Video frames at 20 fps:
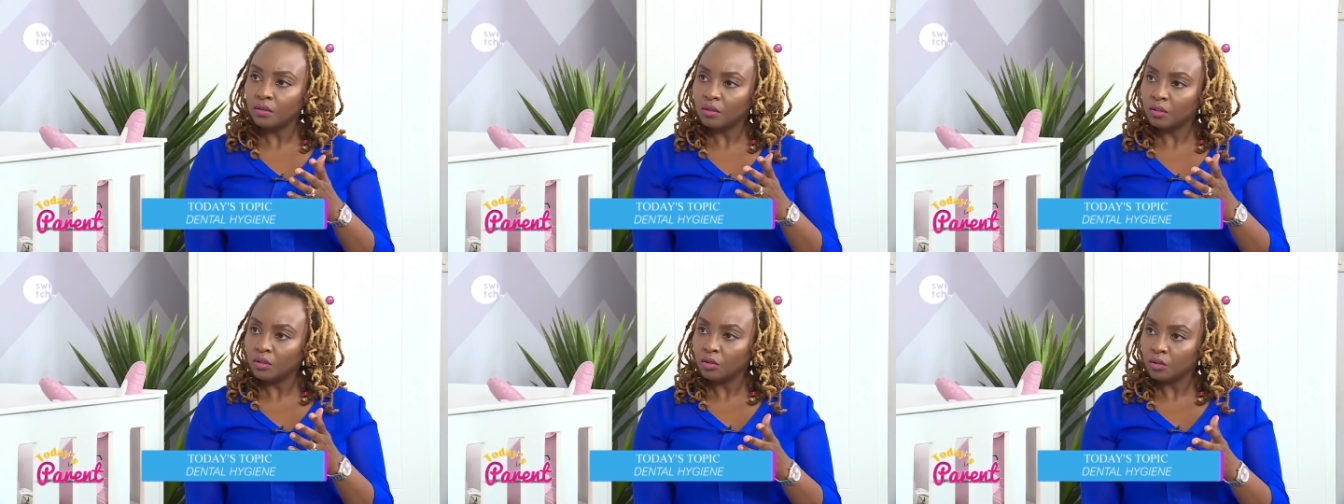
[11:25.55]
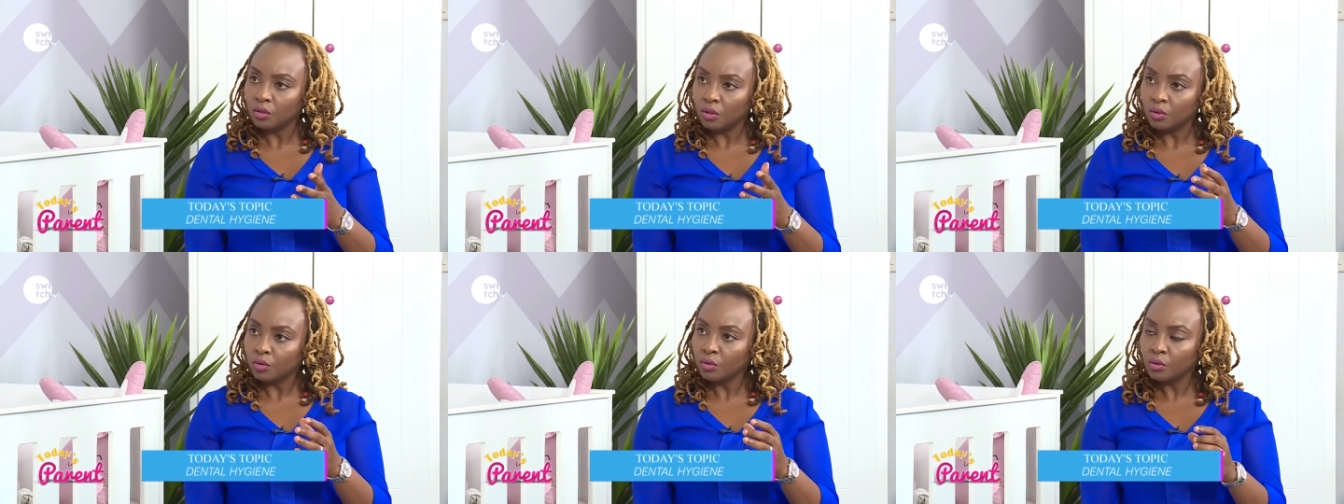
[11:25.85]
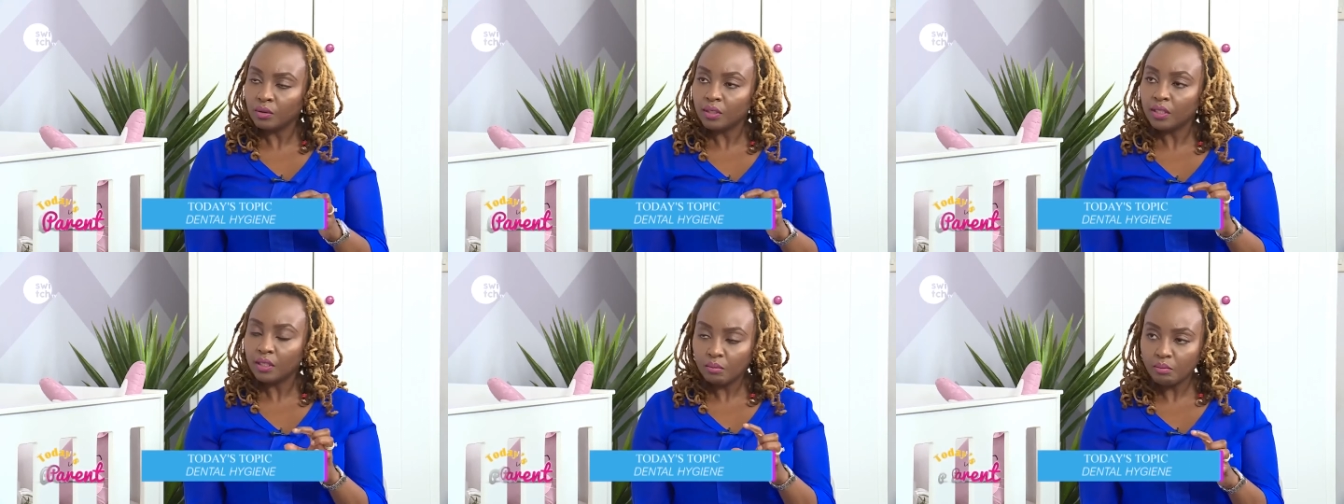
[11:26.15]
you know
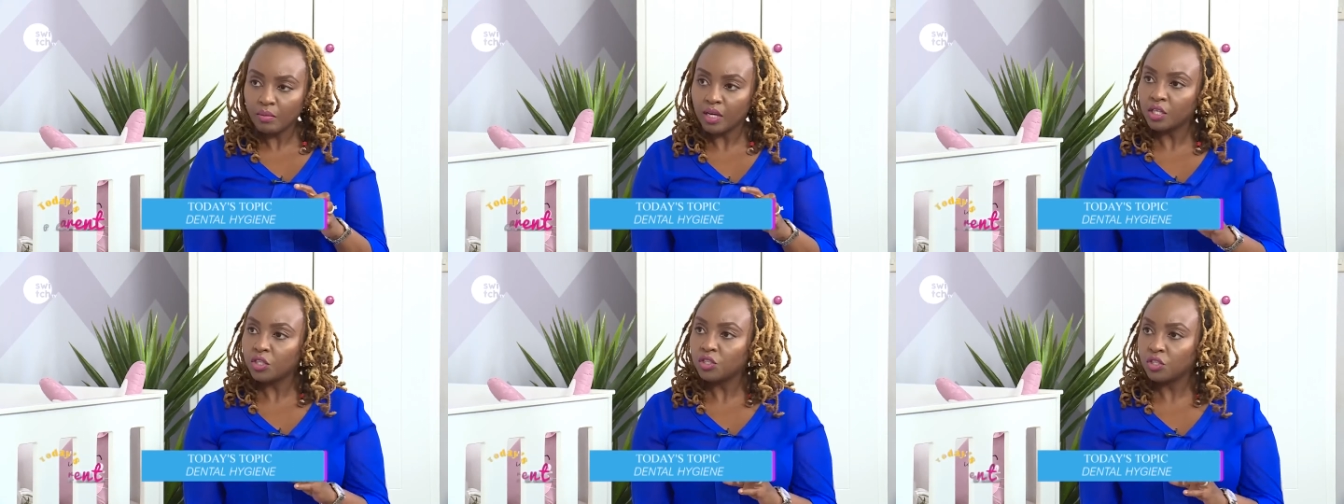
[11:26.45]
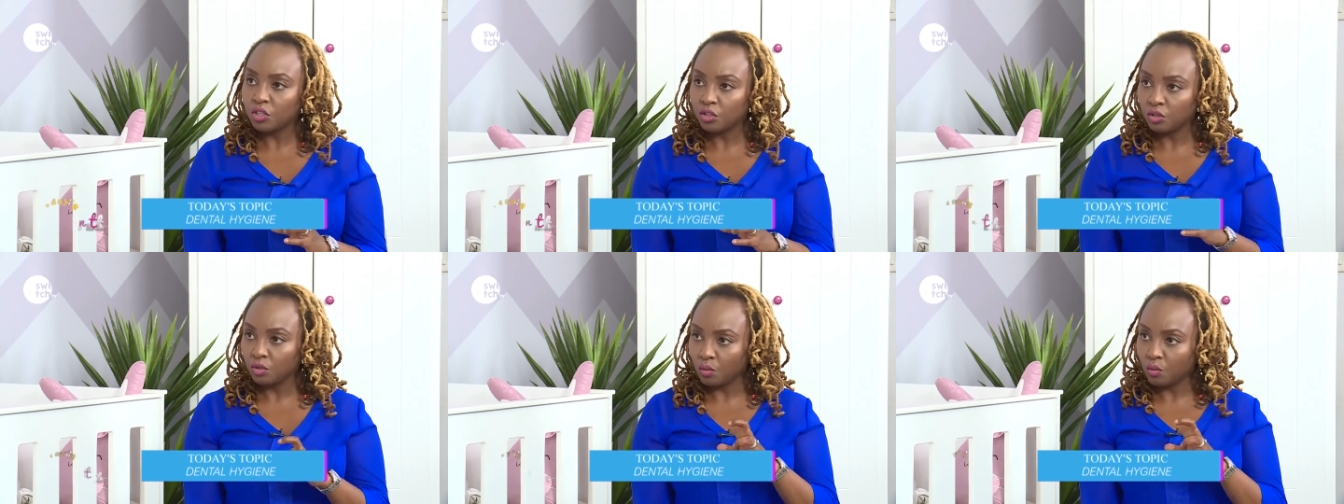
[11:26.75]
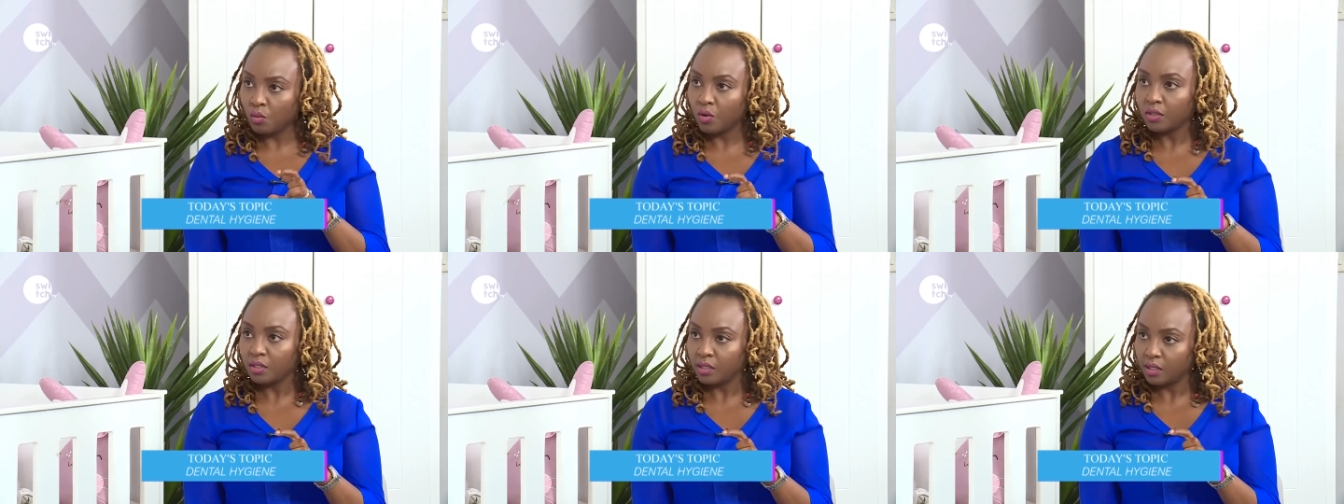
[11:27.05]
you can measure your
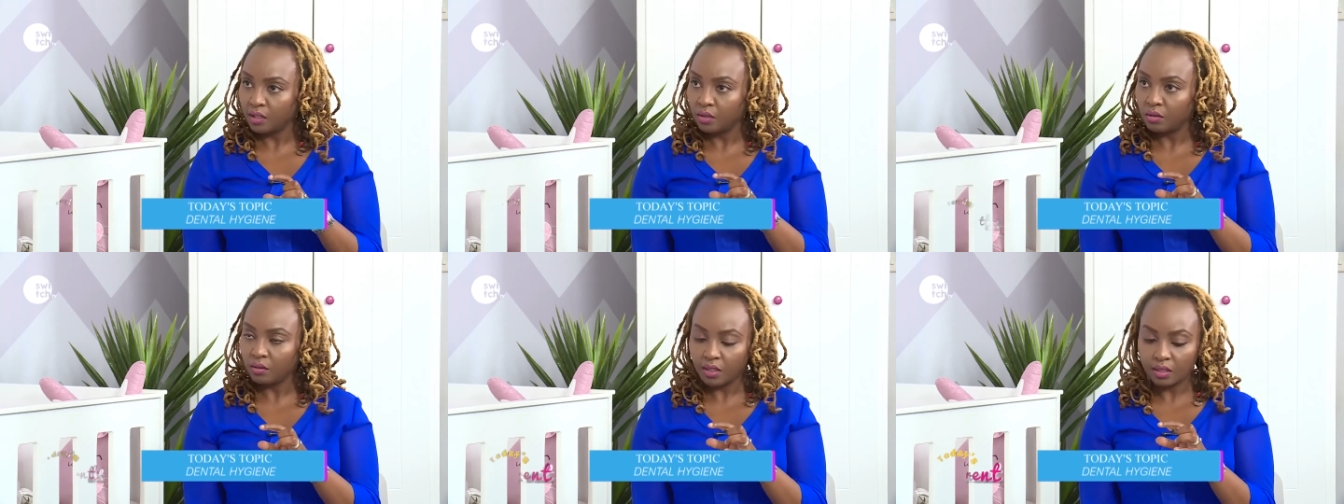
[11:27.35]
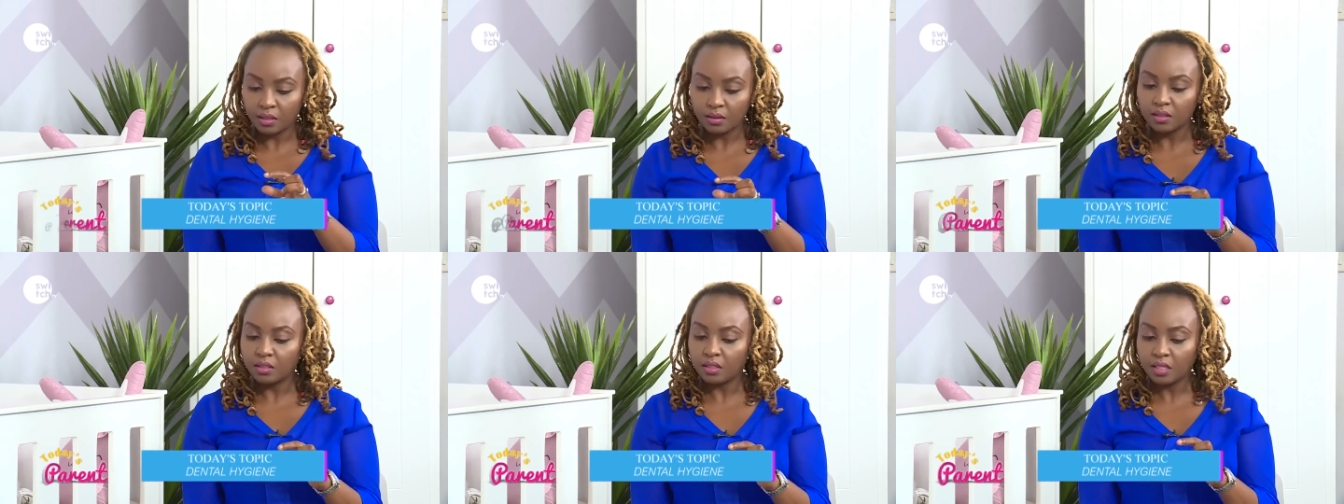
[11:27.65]
water you can